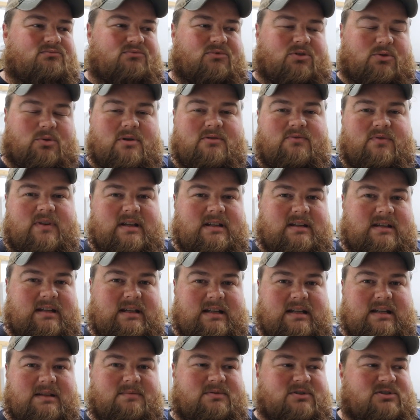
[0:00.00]
three feet
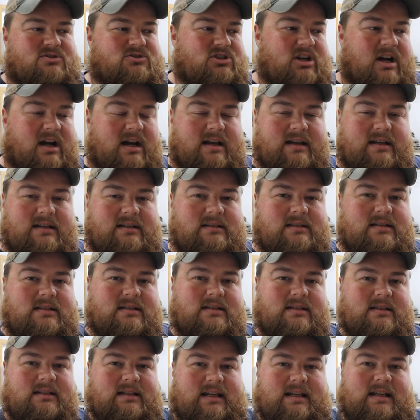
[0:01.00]
deep. It's giant,
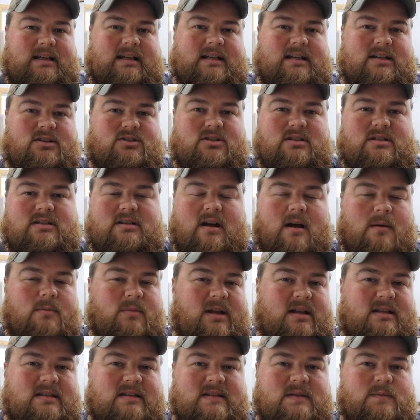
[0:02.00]
and it just
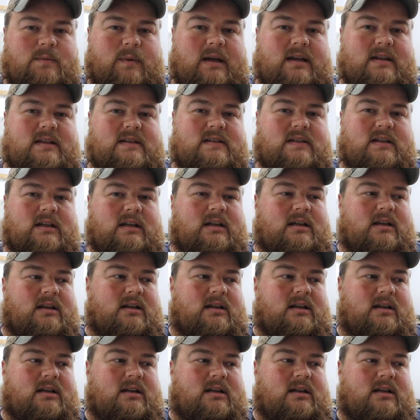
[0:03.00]
dominates the space